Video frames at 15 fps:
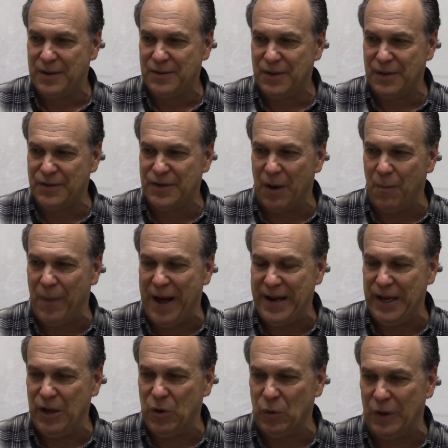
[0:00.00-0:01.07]

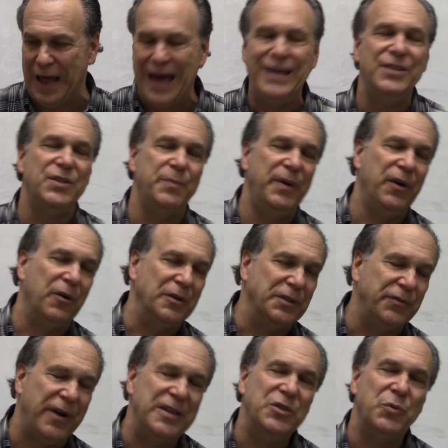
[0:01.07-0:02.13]
somebody who likes me or is
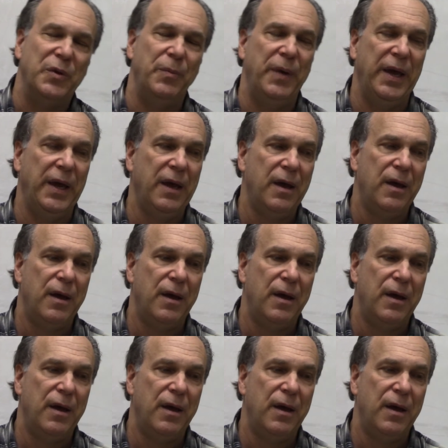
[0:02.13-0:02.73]
friends with me,